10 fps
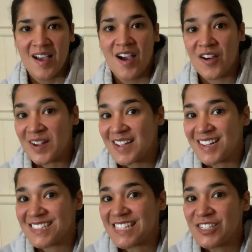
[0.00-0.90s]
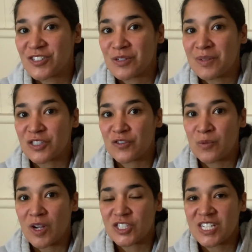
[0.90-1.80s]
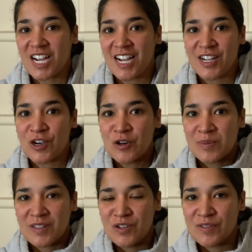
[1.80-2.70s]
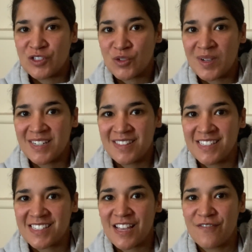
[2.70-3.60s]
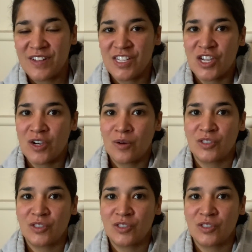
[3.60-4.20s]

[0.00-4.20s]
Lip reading: All right, guys, thank you so much for watching. I hope that you've enjoyed this video.